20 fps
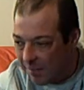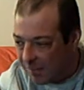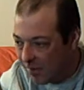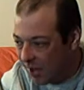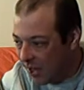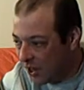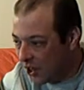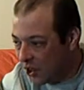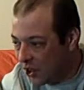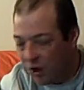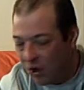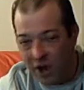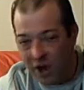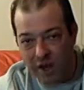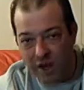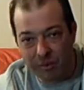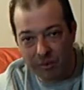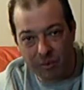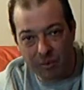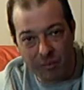I'm not
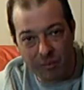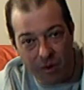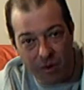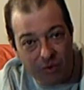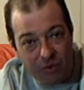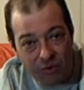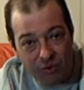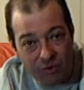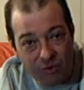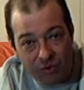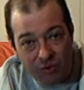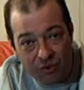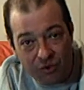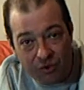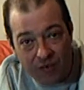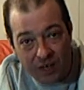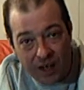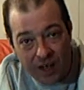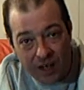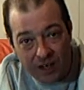trying to promote
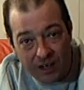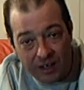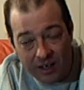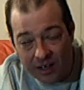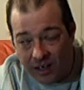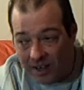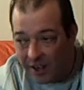suicide.